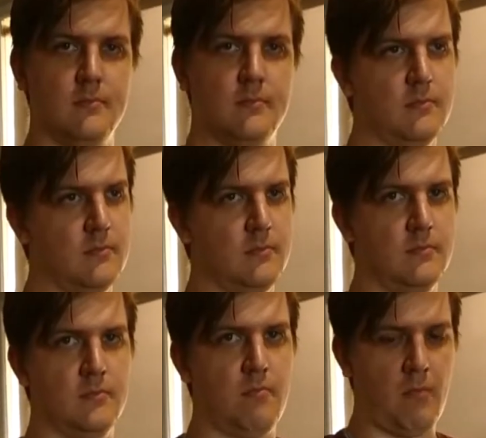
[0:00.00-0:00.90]

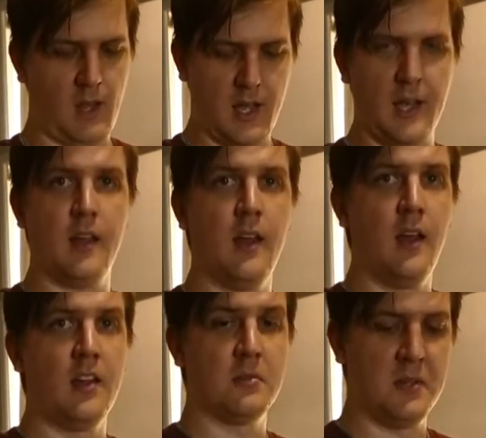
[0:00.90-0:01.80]
Okay,
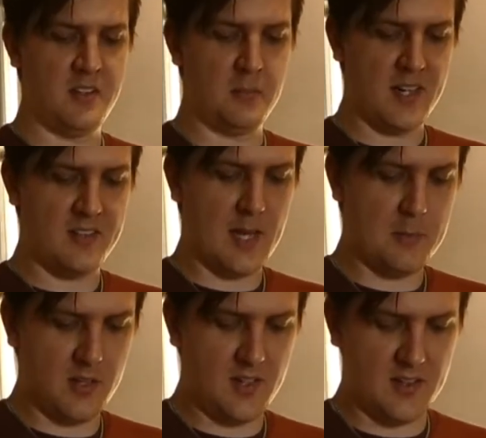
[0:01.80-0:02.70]
so once your bread's
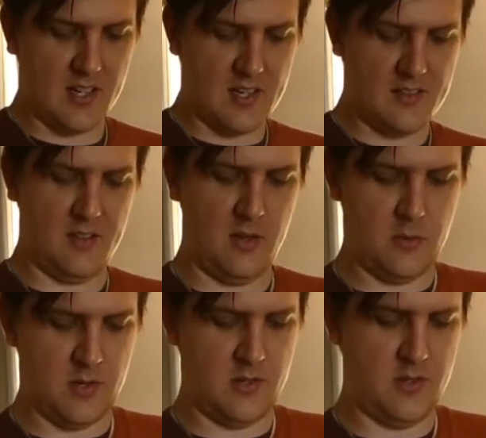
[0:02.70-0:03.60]
doubled in size, you
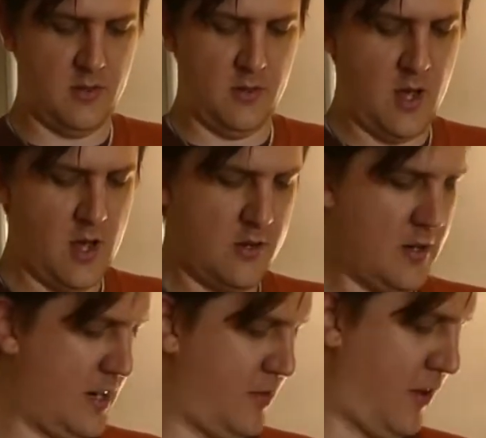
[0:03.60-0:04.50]
want to
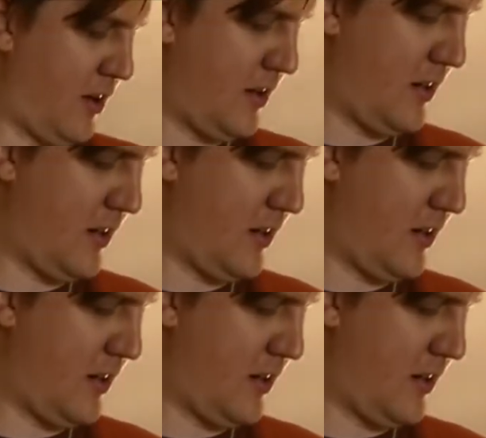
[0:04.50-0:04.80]
transfer